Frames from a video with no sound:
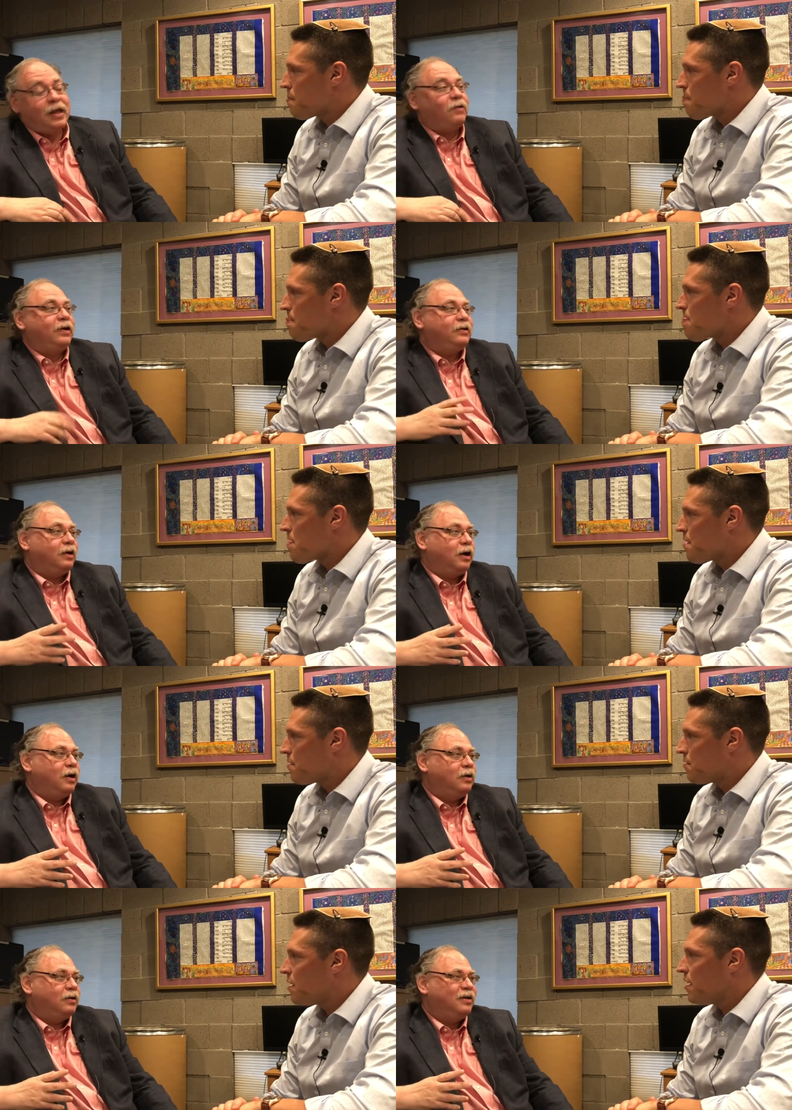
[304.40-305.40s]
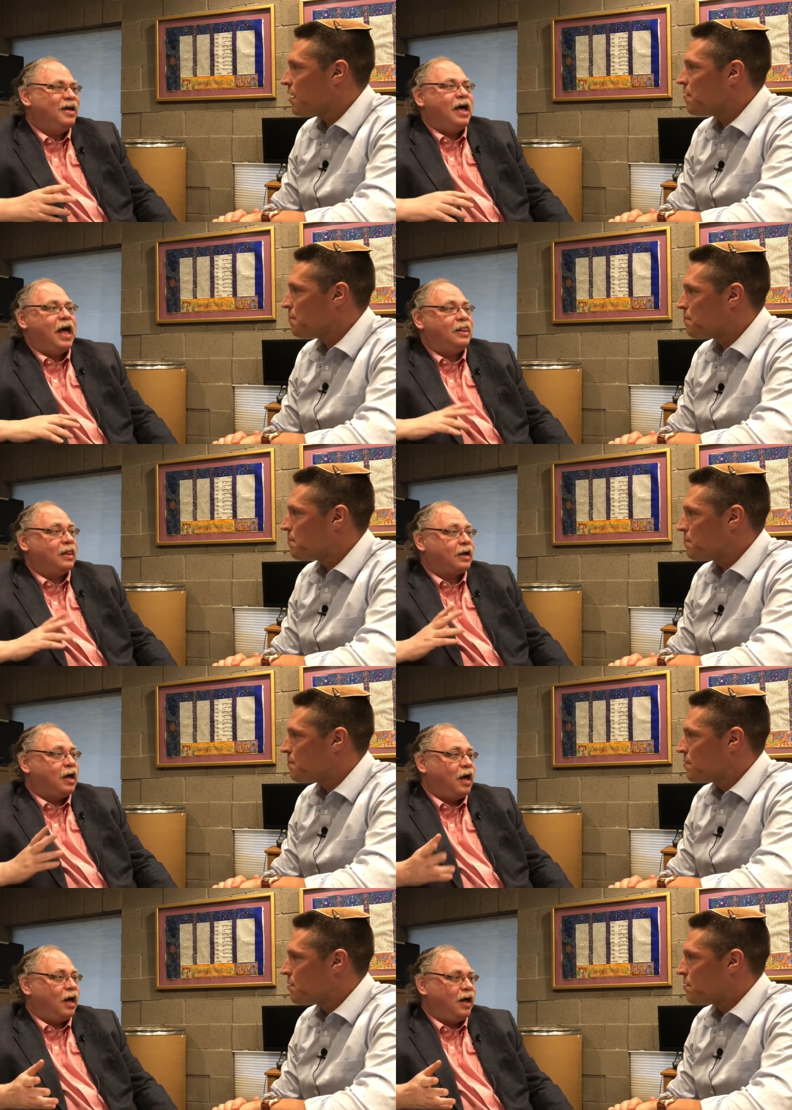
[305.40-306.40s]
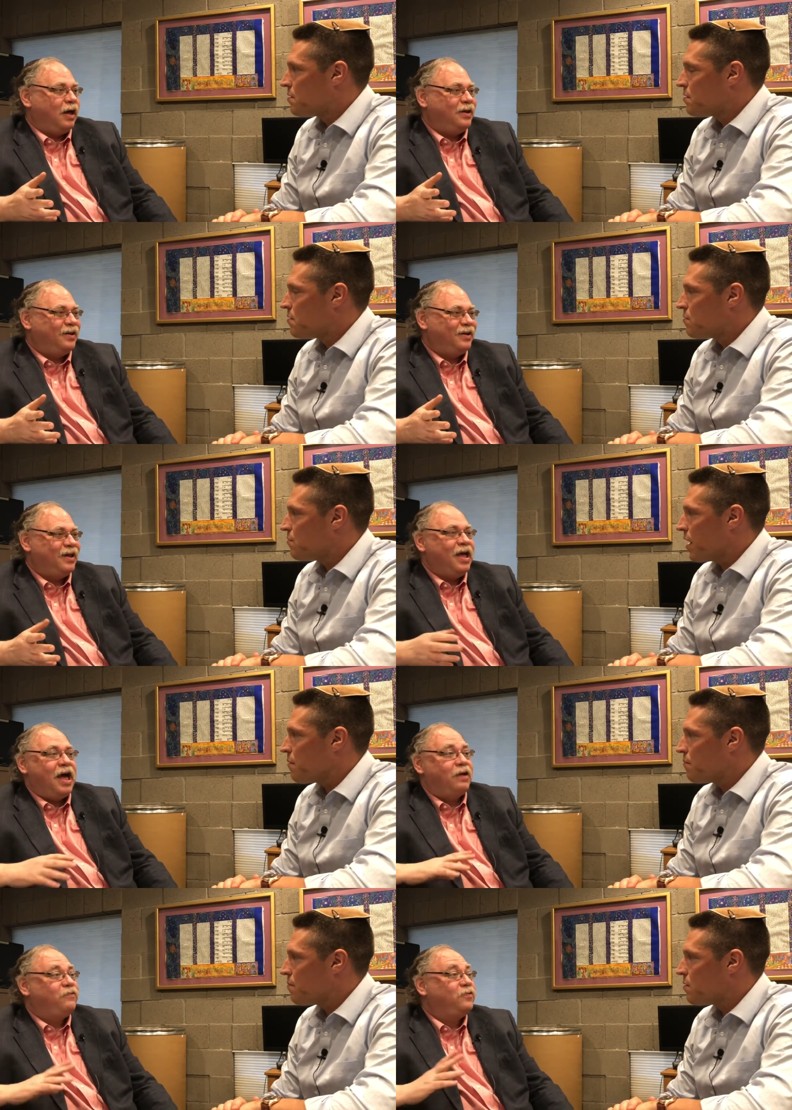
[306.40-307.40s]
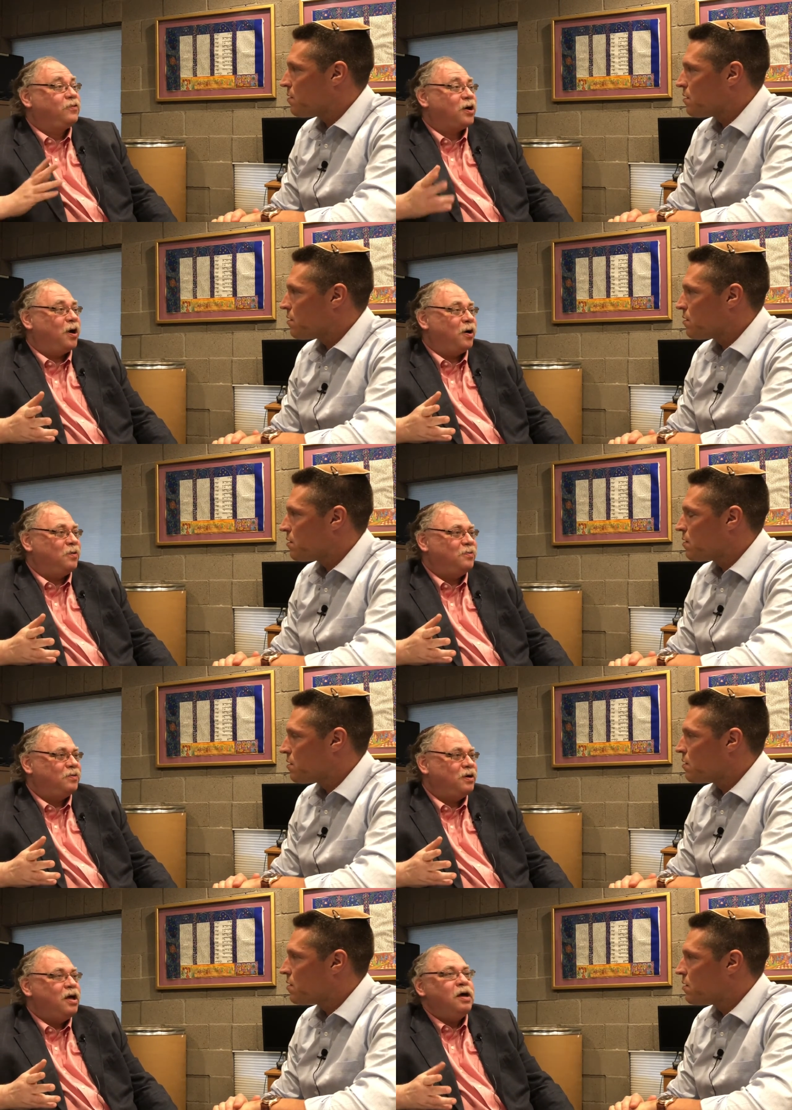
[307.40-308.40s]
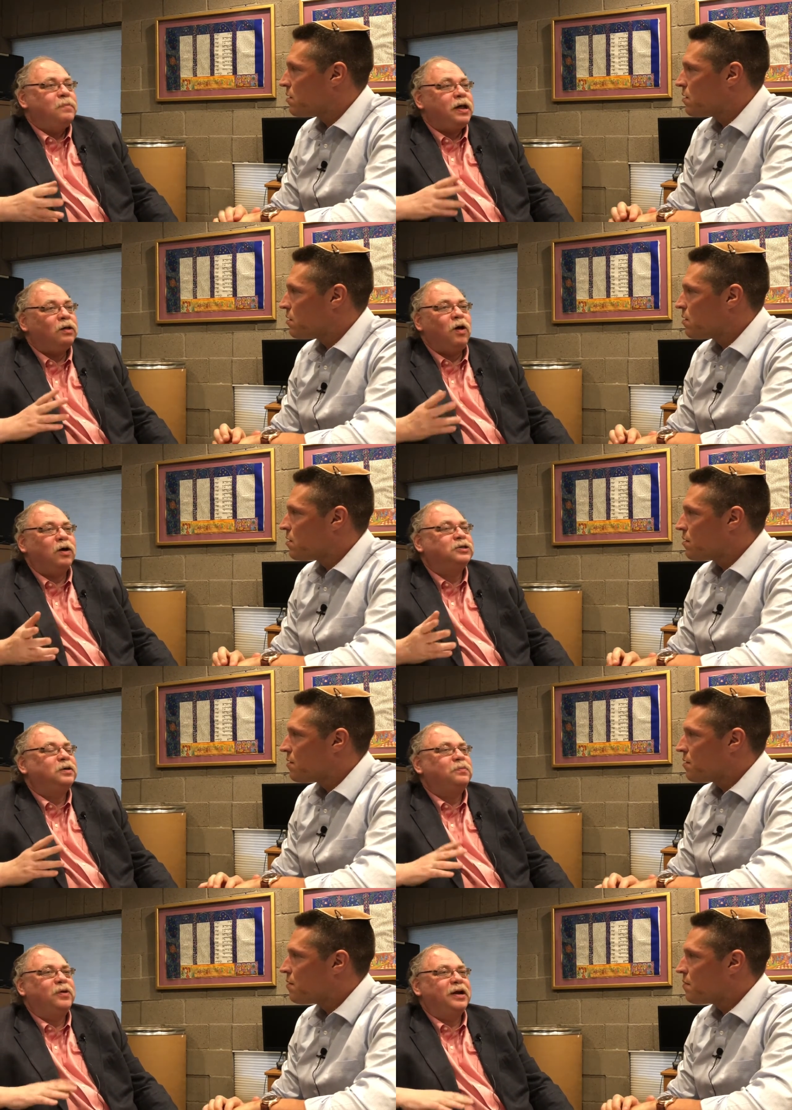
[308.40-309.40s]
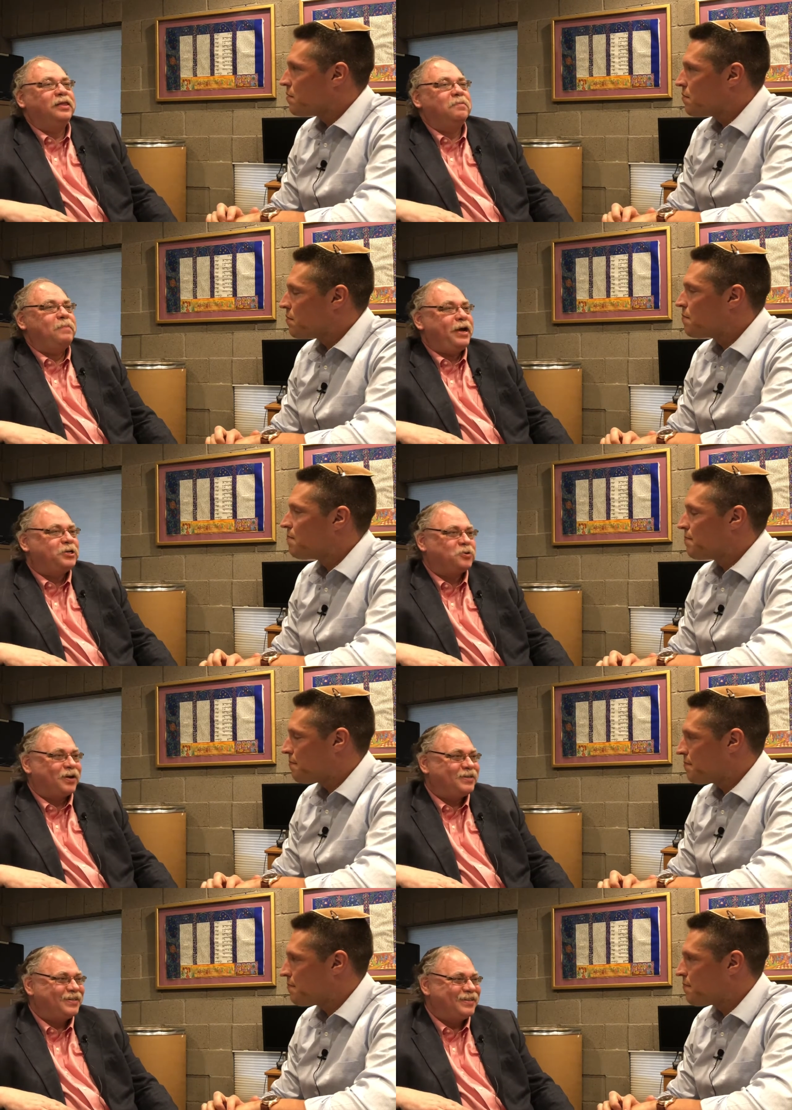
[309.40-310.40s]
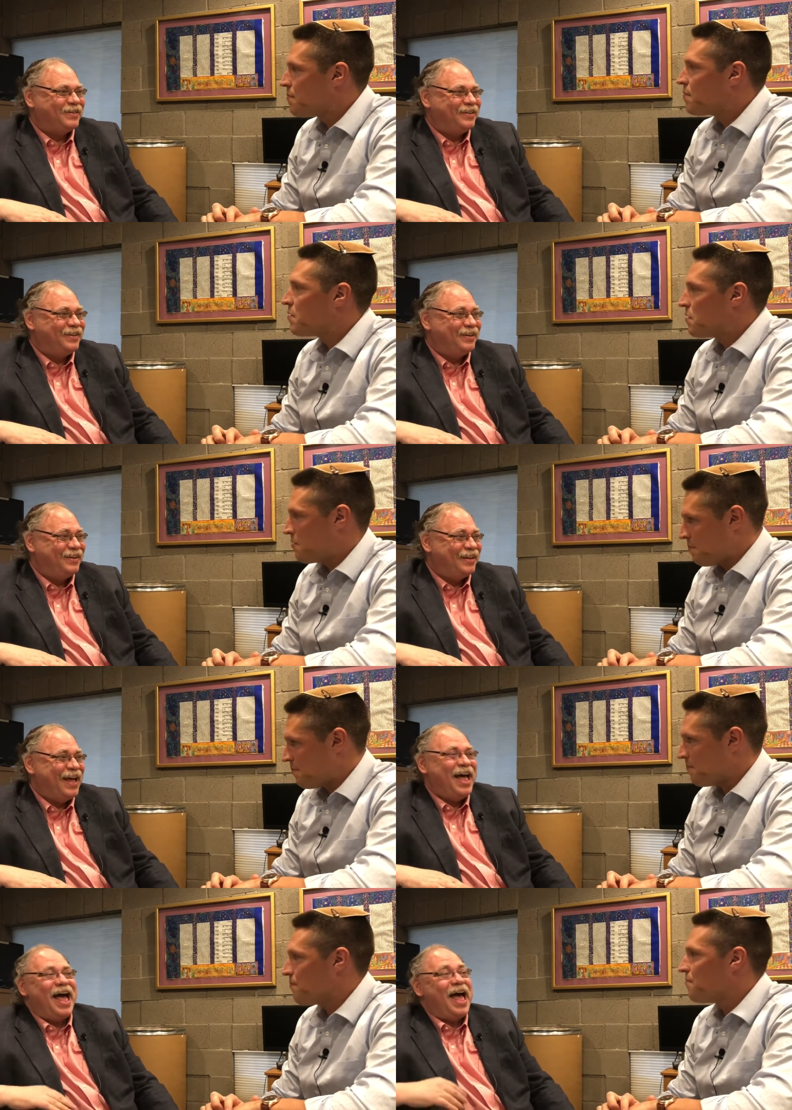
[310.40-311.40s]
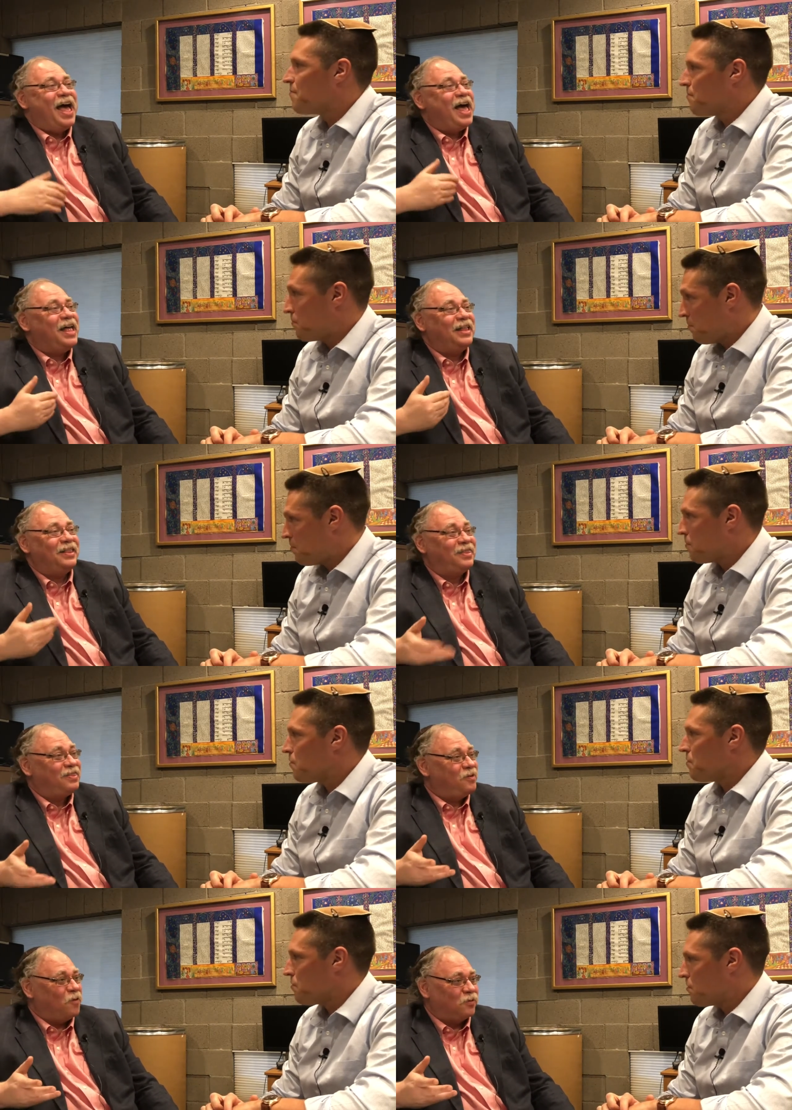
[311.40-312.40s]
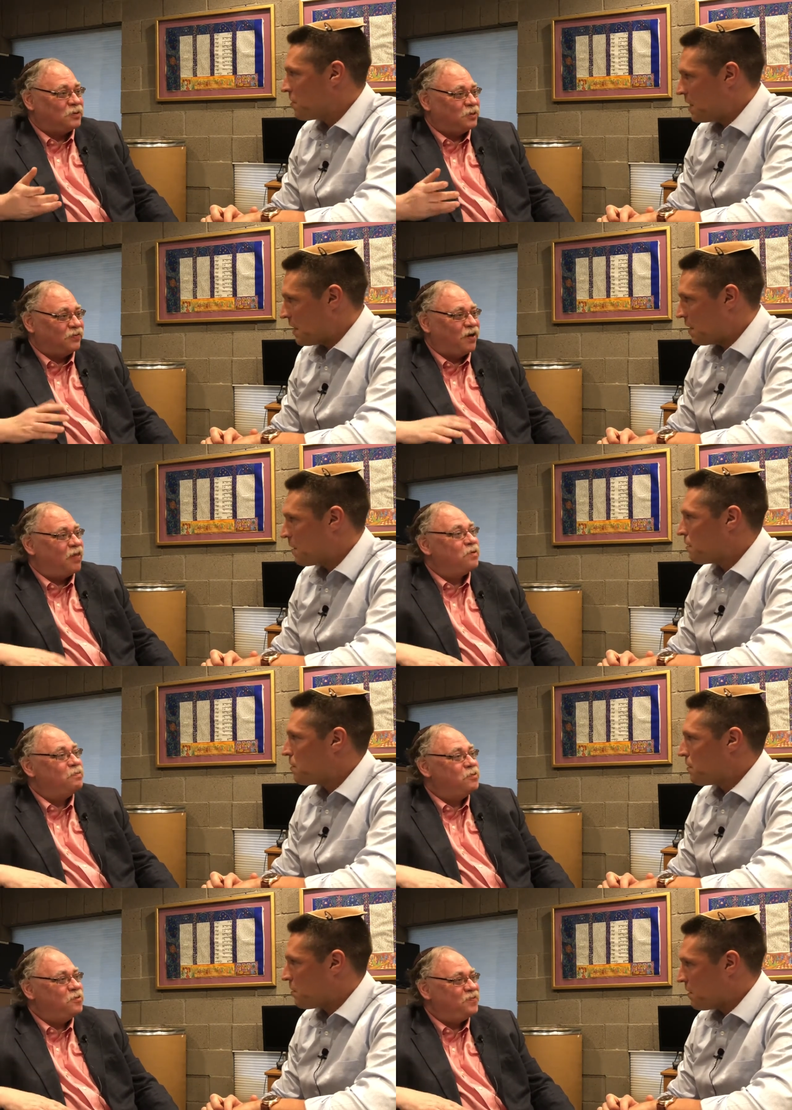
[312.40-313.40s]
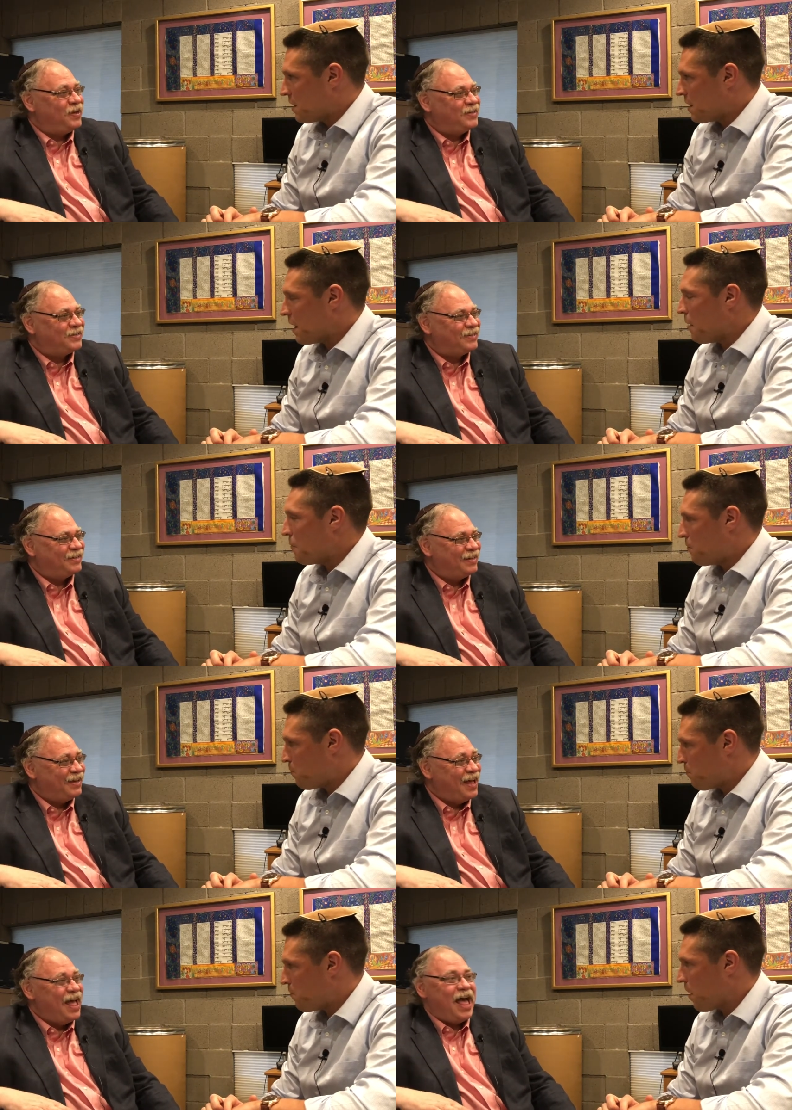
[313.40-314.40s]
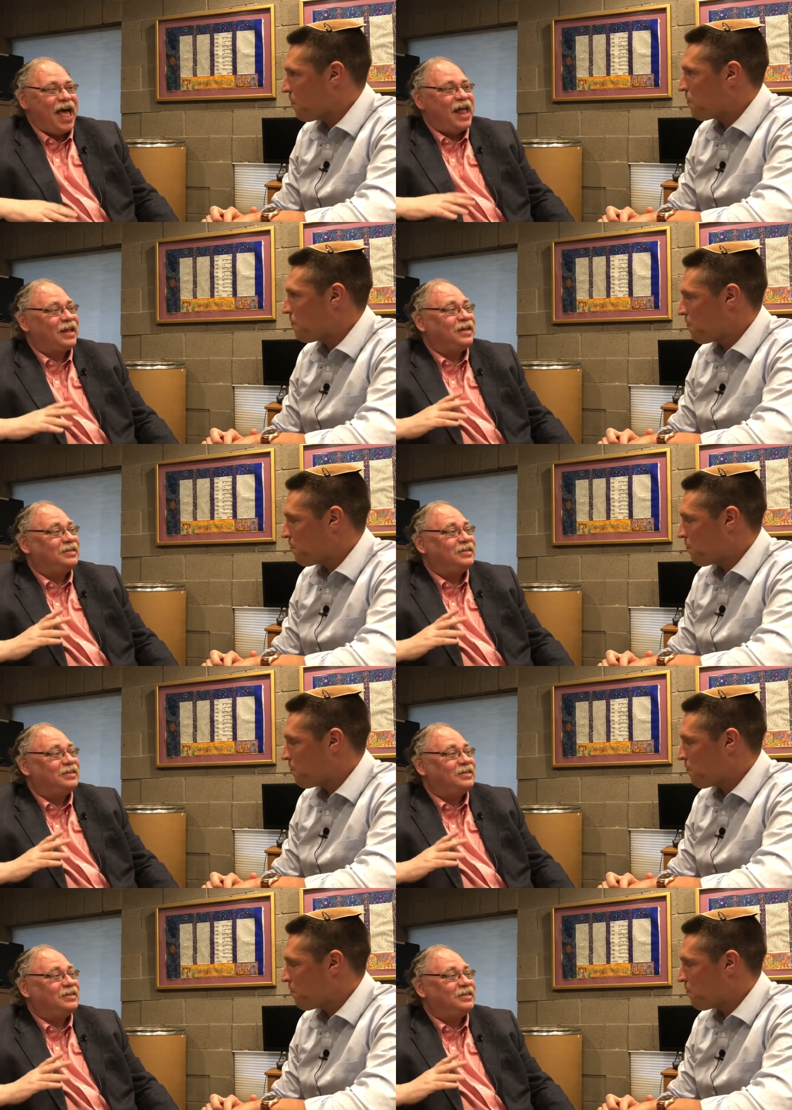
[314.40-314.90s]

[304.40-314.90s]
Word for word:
Speaker 1: Derrida uh -huh. and Lacan right. and Foucault, but he'll also bring in the Matrix mm-hmm. and mm-hmm. all sorts of other movies. Yeah and